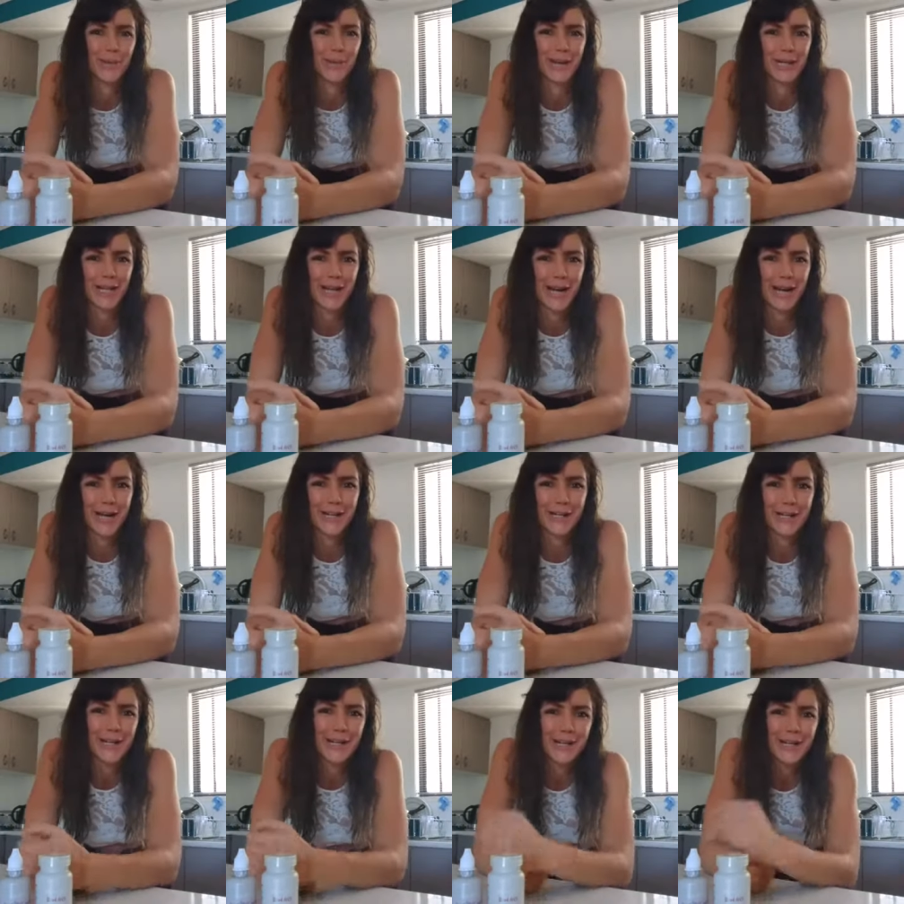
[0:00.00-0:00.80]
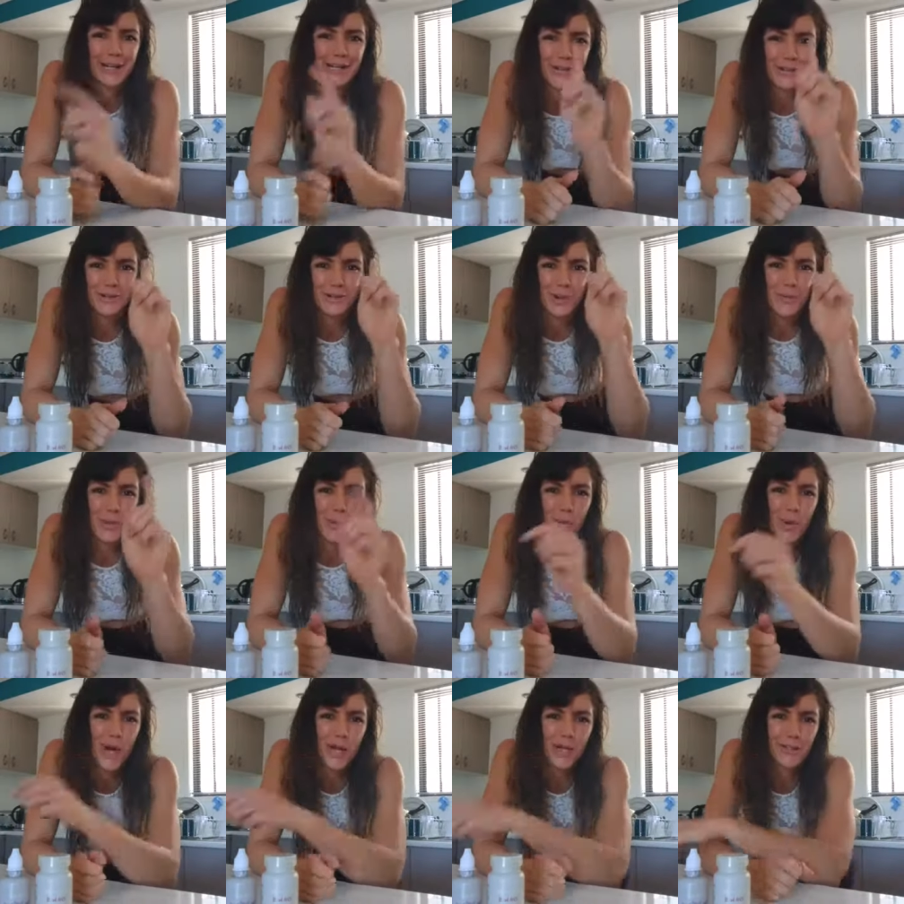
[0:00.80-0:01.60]
workout. So drop a
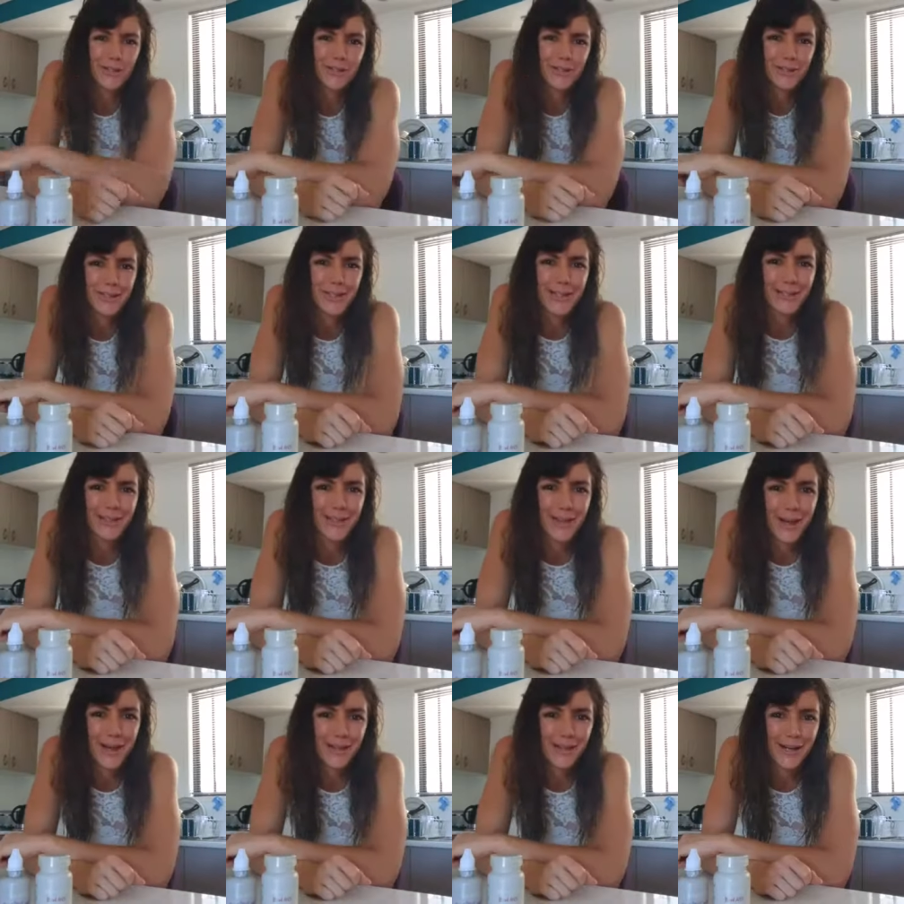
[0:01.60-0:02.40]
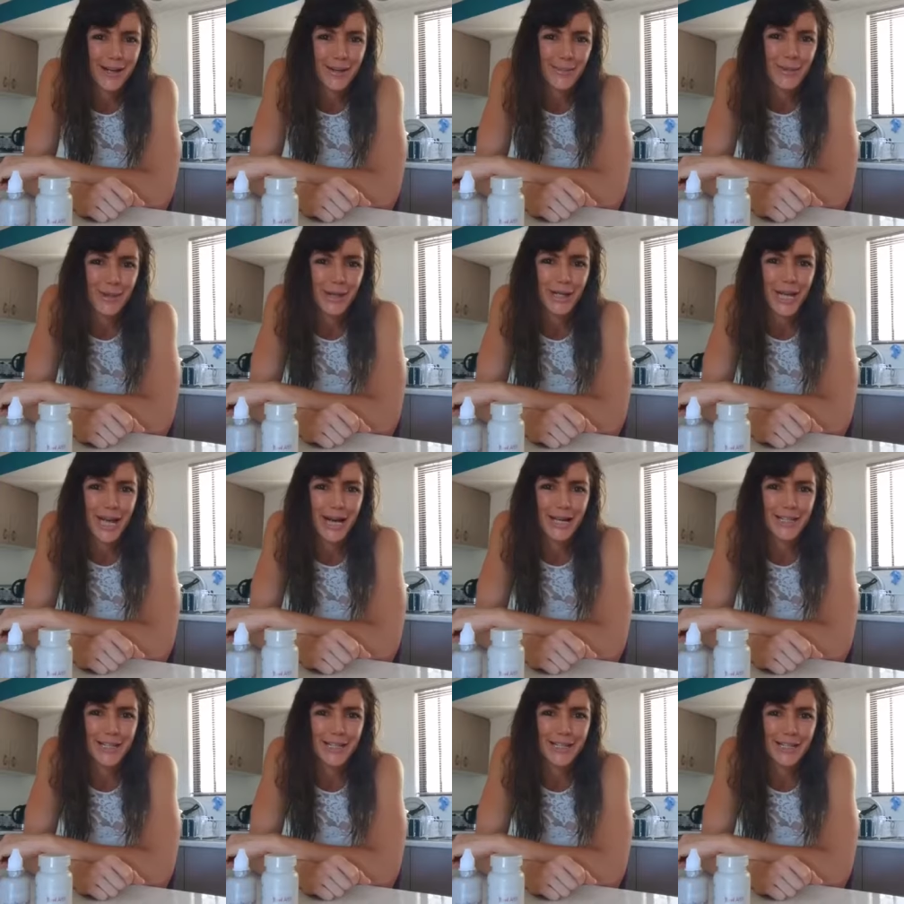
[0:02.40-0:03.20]
one if you did that uh,
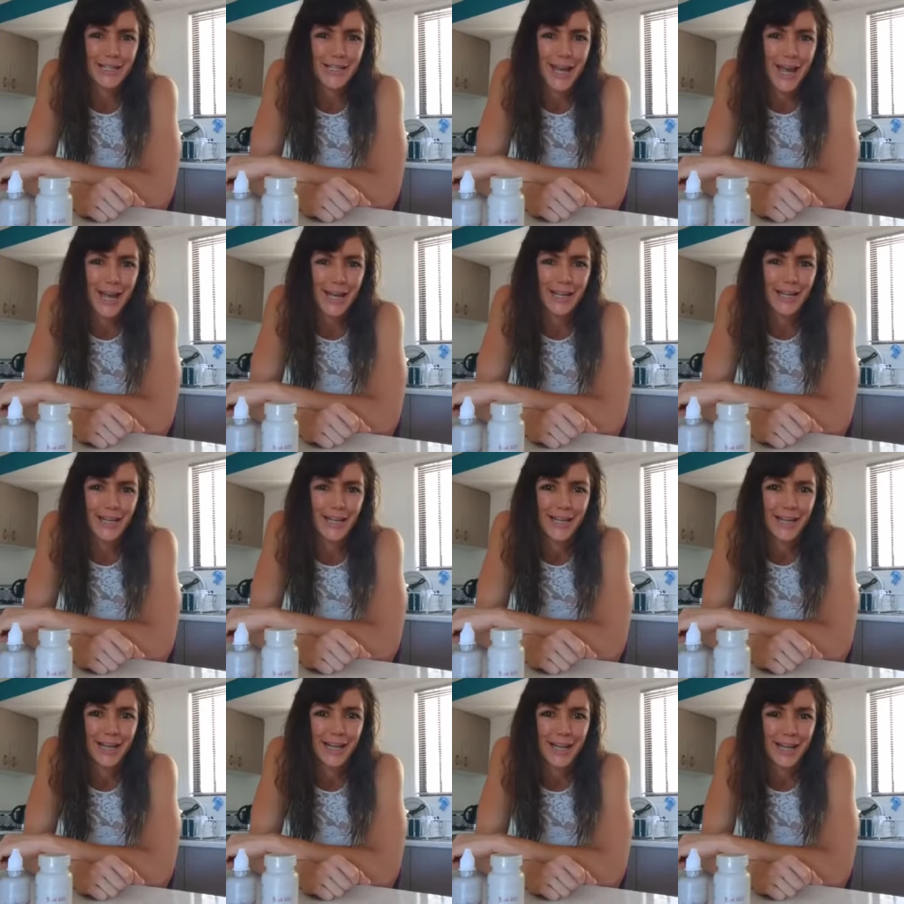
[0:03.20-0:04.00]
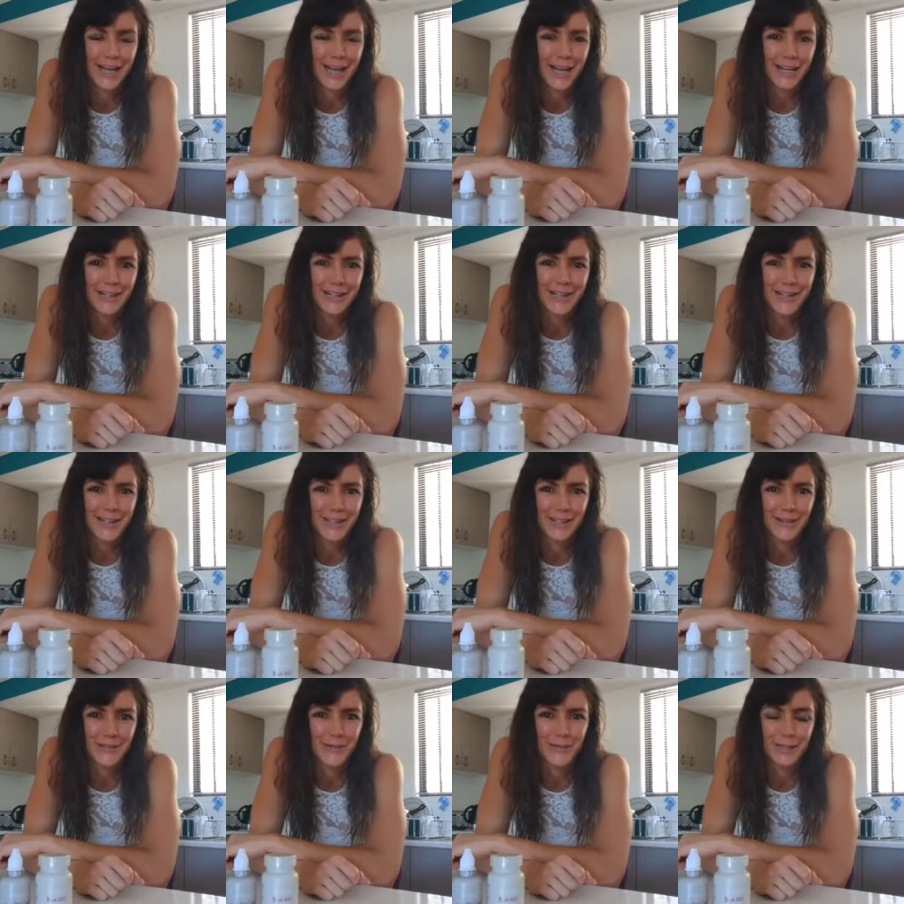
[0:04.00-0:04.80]
workout yesterday and uh,
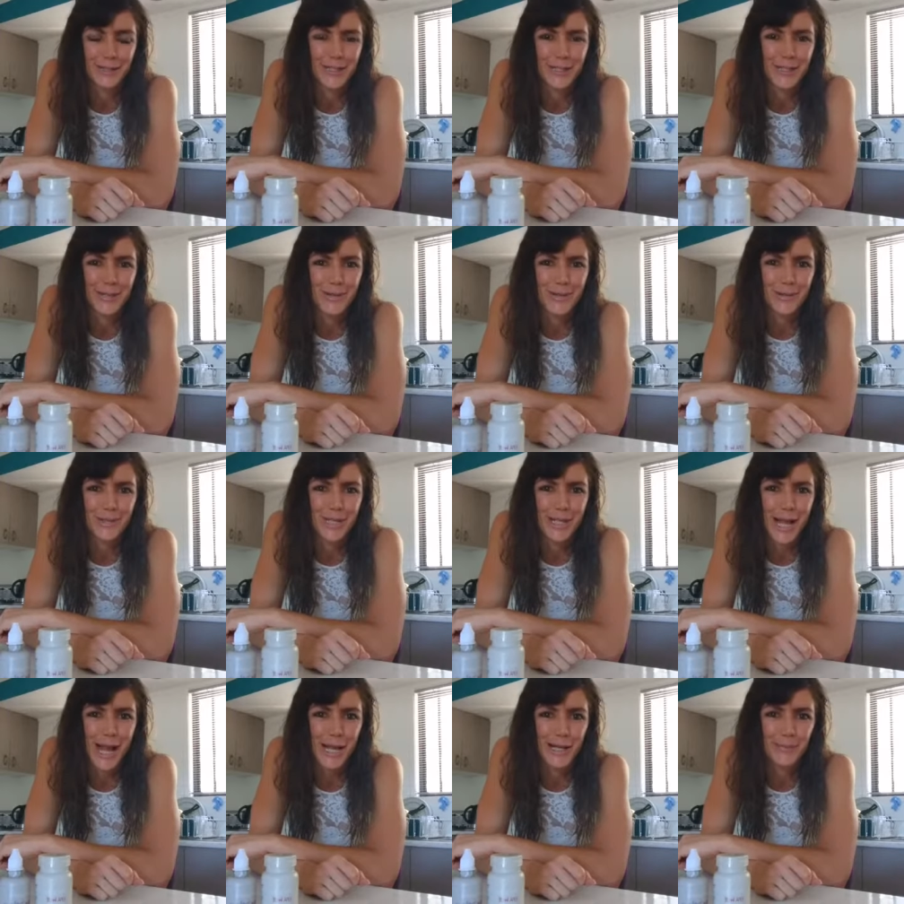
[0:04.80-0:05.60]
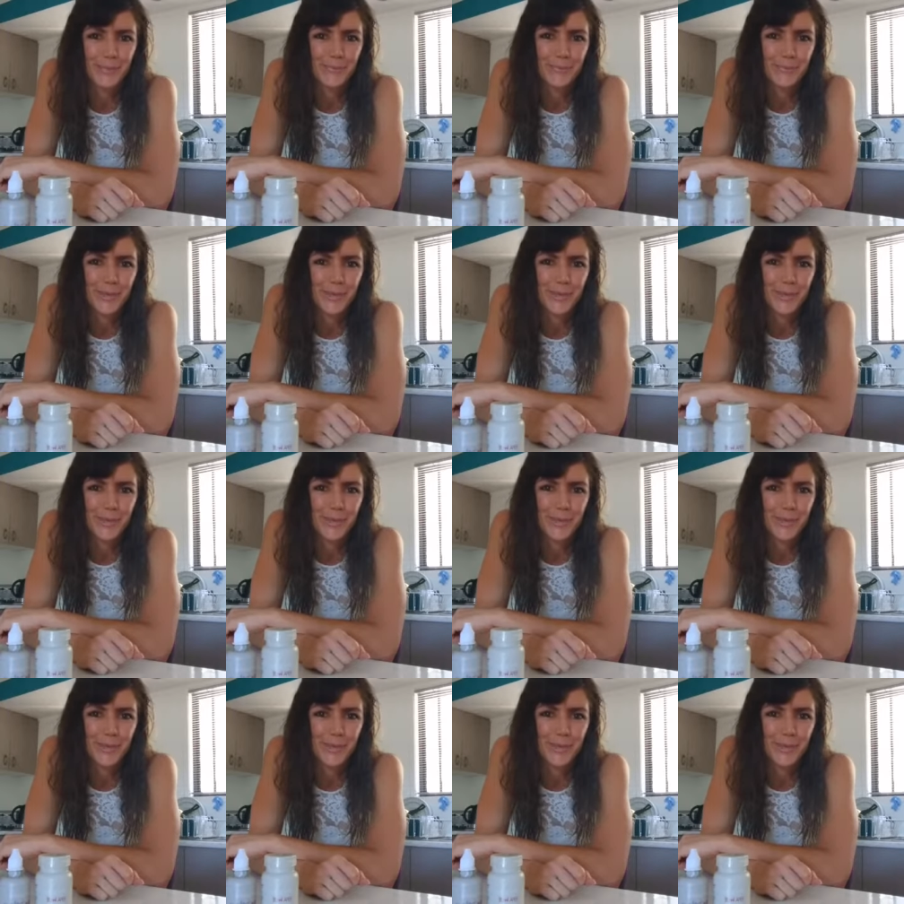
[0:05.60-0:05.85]
you're really sore today.